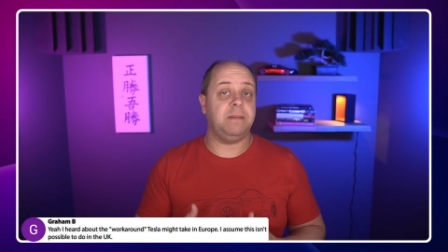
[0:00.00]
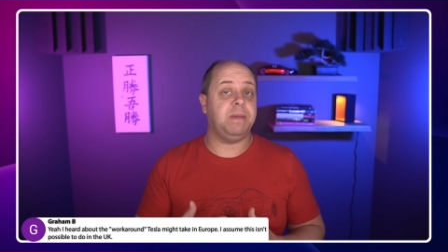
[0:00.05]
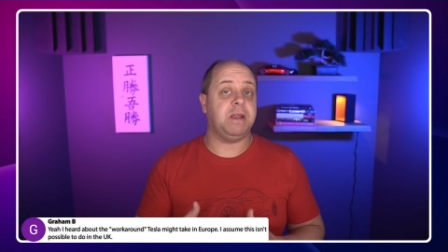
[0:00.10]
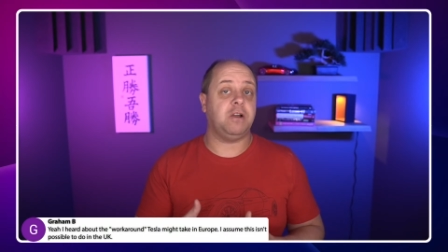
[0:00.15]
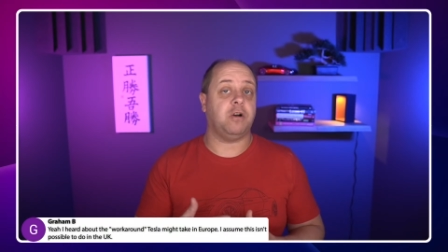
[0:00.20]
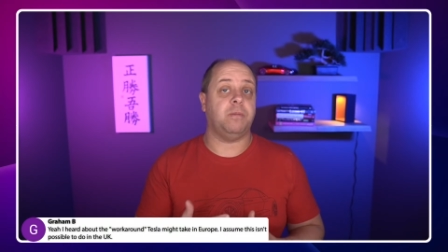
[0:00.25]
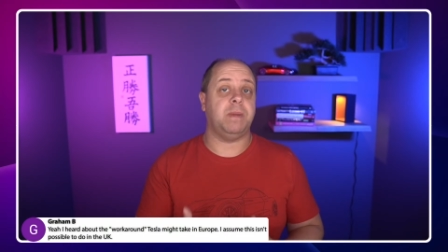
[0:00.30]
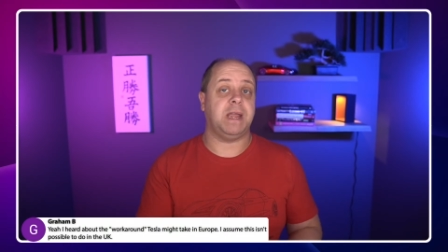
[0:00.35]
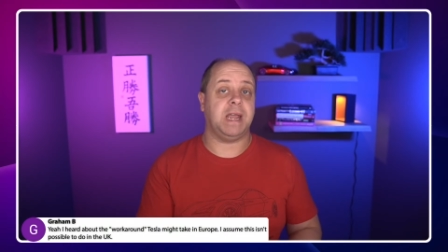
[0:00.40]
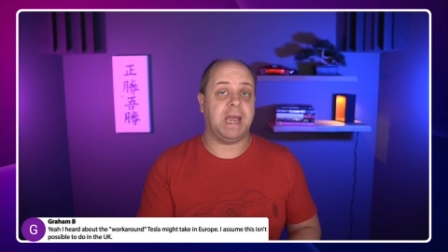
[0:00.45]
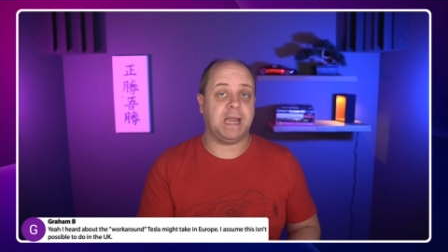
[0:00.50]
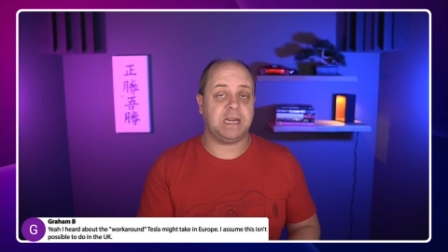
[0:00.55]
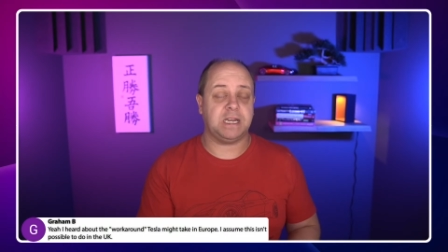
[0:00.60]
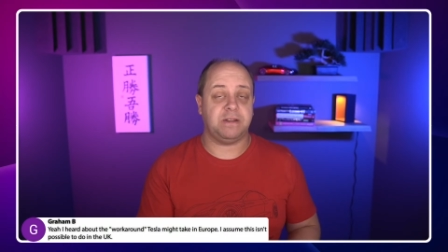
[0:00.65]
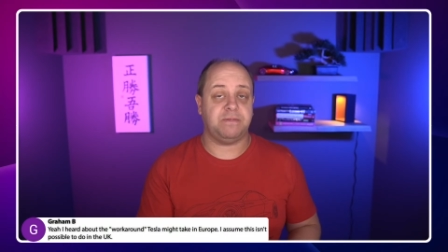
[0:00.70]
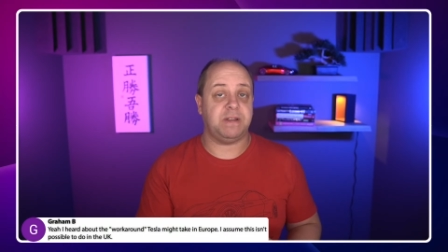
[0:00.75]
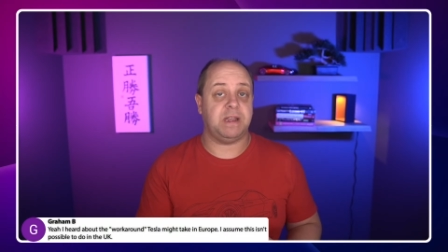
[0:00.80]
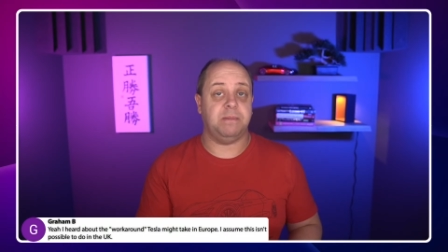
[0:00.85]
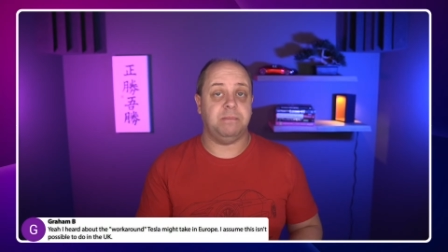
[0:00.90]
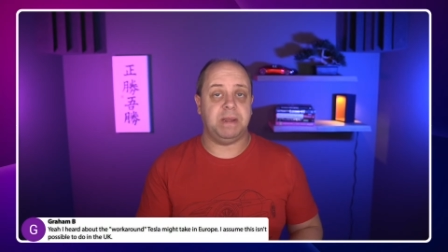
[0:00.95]
becoming
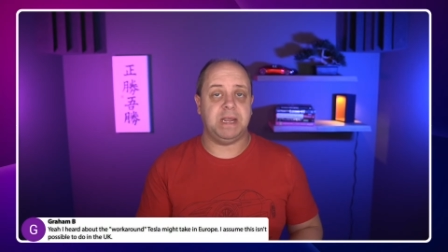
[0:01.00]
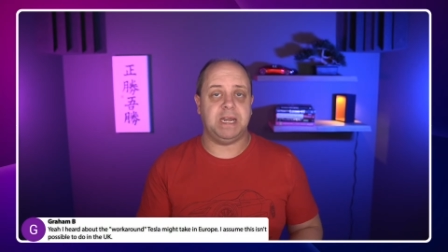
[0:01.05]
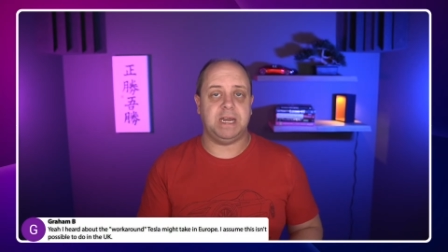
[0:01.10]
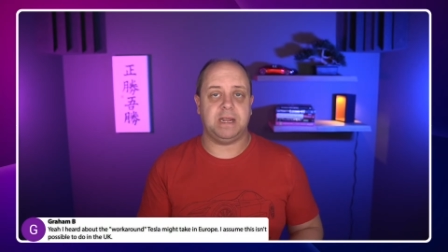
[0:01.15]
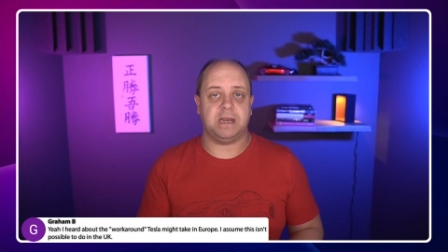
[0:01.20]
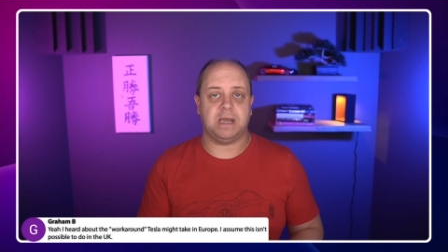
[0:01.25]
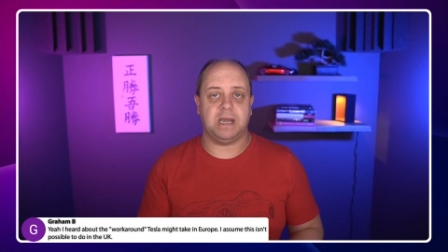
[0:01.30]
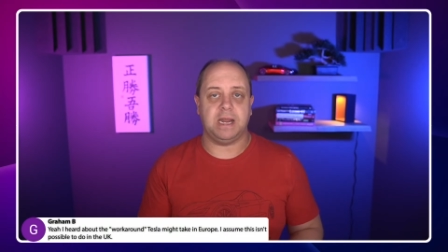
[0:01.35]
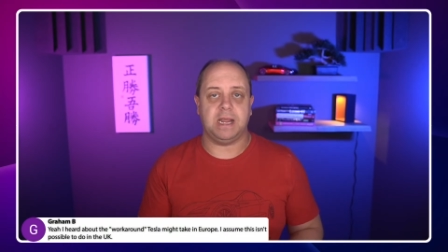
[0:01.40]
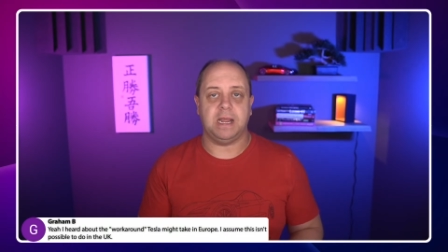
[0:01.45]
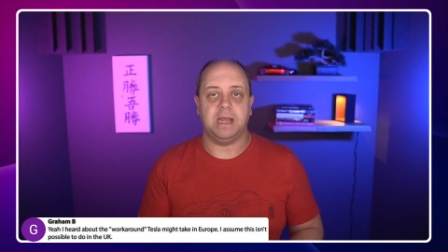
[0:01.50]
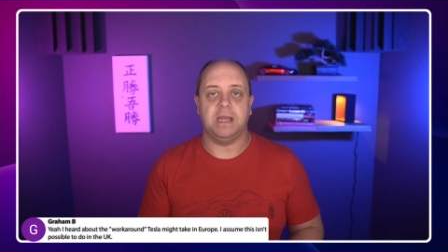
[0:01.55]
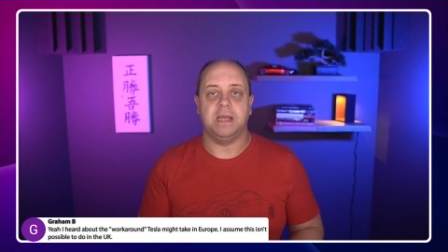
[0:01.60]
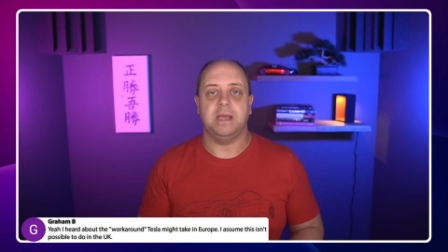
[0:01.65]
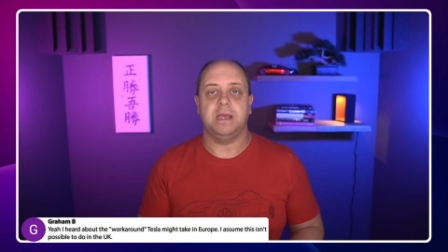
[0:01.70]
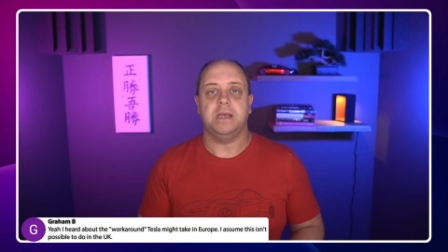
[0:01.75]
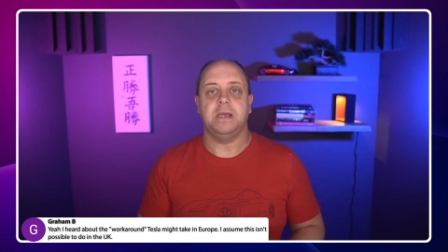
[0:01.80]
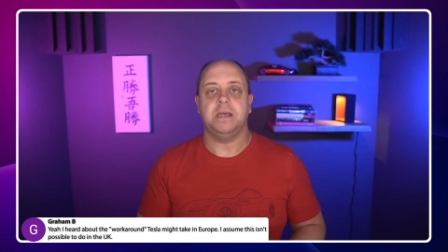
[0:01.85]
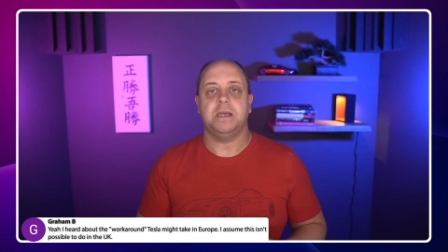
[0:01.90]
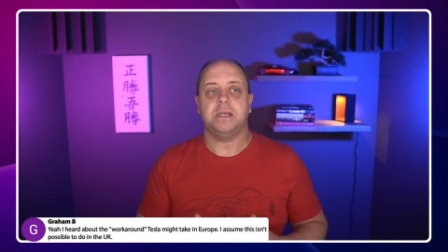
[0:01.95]
active immediately.
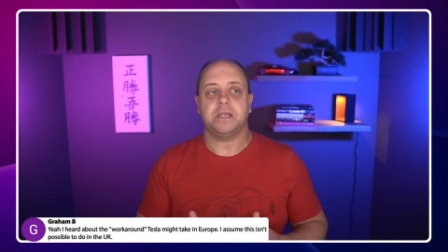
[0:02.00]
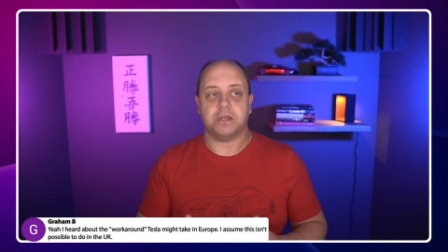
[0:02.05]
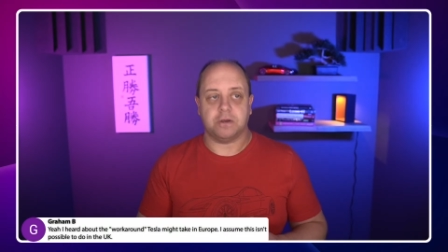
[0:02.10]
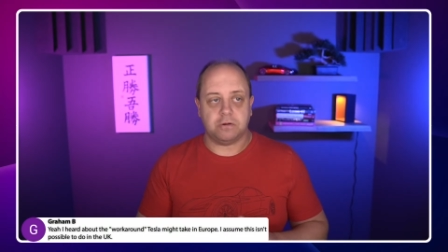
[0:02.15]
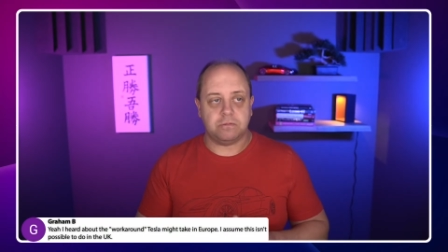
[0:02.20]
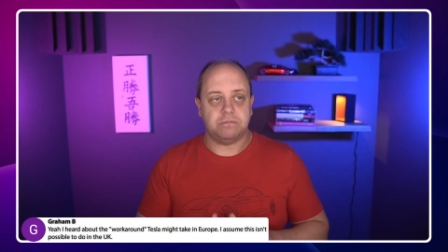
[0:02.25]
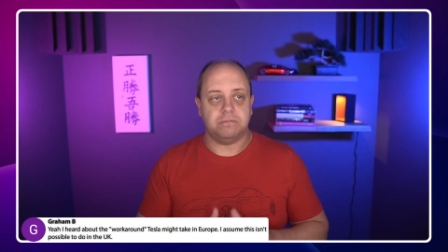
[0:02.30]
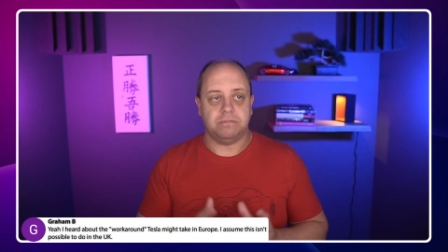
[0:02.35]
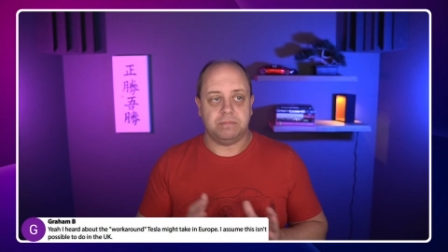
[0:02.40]
So